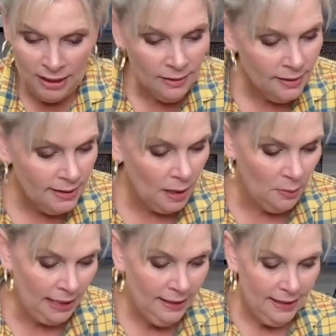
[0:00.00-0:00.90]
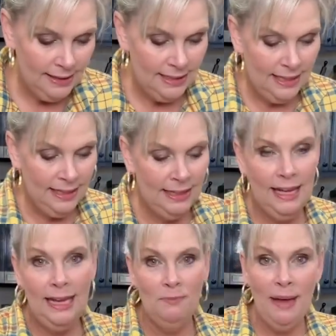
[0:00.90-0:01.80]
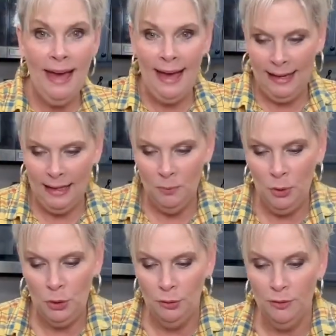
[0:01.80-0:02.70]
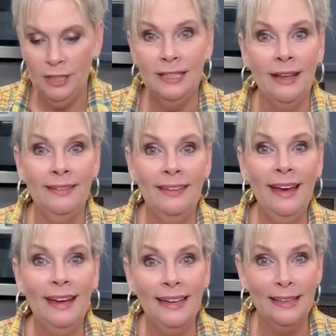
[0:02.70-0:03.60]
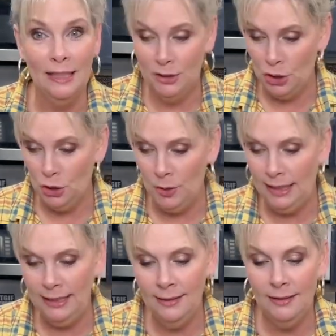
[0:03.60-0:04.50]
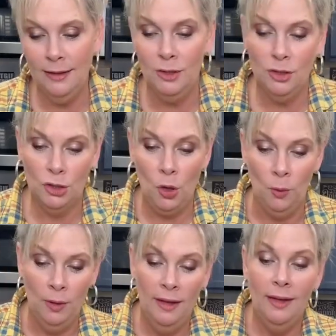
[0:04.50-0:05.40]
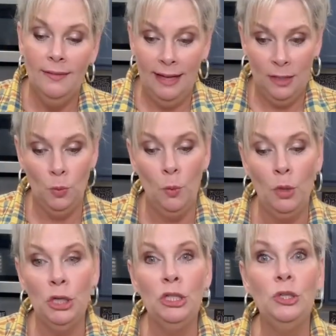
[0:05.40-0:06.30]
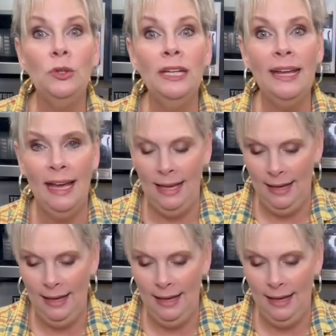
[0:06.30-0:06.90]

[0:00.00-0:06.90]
else tell me to get a bag and put over it like that, and then just shred it into there. So that's what we're going to do today.